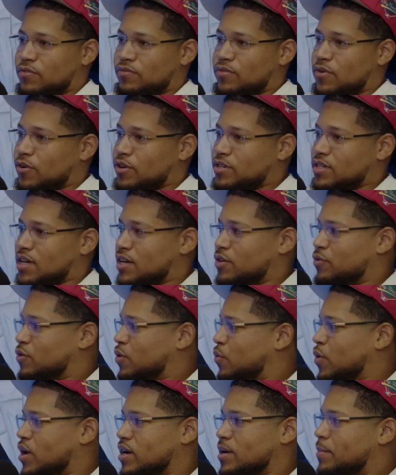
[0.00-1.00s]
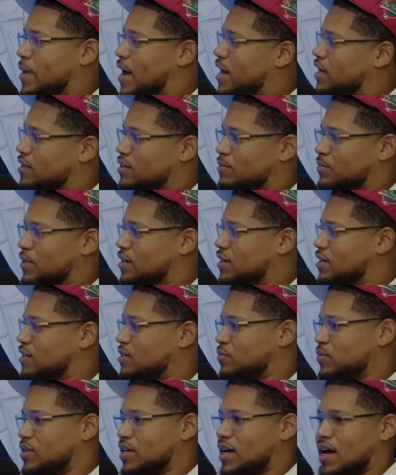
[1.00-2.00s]
focused on doing one to many
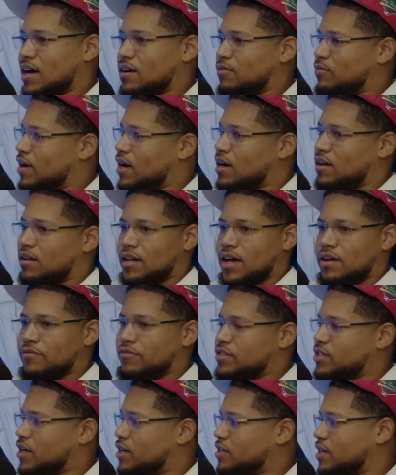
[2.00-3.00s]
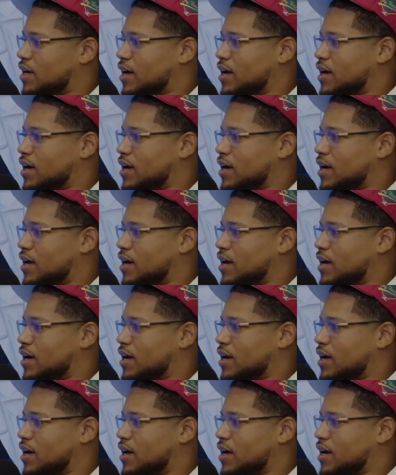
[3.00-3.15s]
because we got to leverage our time.